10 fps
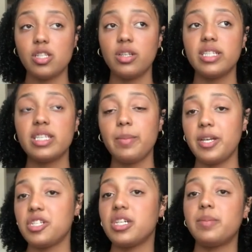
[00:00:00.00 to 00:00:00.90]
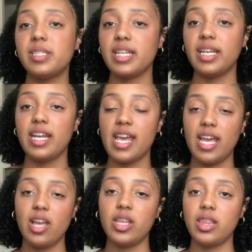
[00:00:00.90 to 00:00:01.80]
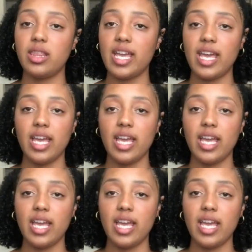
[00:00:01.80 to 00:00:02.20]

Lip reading: So let's say a patient comes in and